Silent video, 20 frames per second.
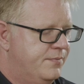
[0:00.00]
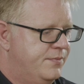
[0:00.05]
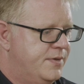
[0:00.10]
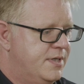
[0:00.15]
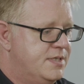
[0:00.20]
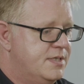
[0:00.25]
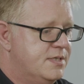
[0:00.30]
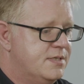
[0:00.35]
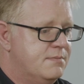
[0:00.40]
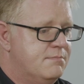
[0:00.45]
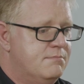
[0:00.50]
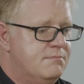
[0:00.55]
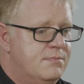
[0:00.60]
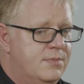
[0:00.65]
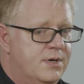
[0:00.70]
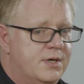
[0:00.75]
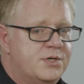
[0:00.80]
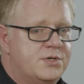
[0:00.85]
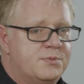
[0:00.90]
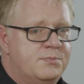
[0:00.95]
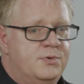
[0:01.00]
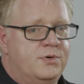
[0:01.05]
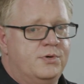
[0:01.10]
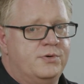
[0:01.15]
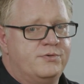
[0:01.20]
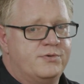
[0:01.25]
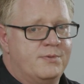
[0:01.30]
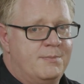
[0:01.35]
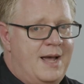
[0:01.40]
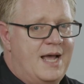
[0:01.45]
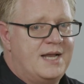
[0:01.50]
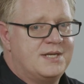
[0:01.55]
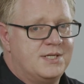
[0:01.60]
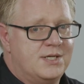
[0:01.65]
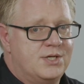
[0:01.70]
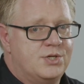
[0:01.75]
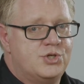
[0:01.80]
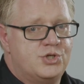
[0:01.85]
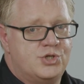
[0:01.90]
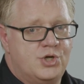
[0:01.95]
This is a much more
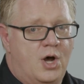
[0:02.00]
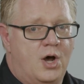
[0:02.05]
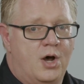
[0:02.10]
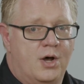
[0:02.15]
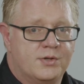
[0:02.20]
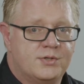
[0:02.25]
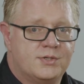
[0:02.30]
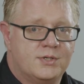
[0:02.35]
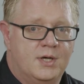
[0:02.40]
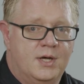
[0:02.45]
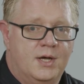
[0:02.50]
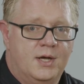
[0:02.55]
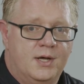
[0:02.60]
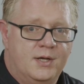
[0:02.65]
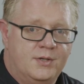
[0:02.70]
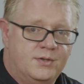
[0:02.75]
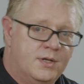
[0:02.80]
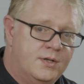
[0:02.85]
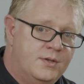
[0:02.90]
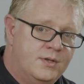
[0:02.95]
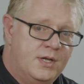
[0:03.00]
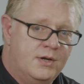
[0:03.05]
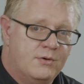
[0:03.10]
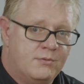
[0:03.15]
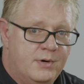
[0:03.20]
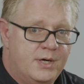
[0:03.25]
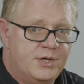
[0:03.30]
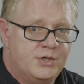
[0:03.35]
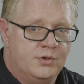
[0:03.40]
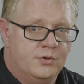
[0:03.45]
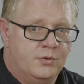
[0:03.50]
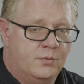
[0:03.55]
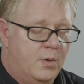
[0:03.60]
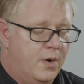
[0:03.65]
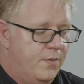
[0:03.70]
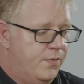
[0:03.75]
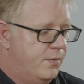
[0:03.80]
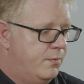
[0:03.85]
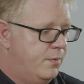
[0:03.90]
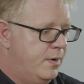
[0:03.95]
dramatic shot than the original
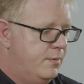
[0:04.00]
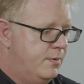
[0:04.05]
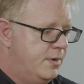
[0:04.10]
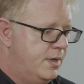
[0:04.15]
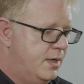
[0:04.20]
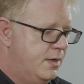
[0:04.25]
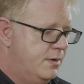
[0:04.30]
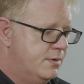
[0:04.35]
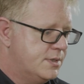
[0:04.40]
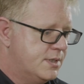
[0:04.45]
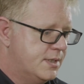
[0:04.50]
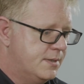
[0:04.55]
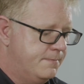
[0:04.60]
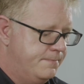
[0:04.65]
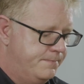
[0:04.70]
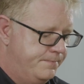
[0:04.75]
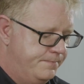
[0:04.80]
one that we were using.